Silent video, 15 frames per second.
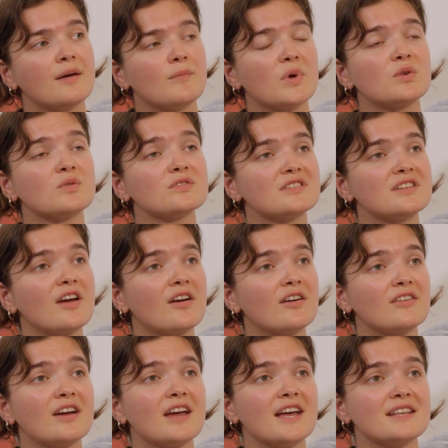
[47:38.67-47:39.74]
But
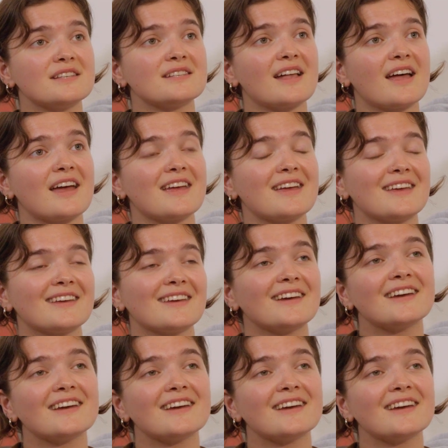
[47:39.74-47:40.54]
also, it's like,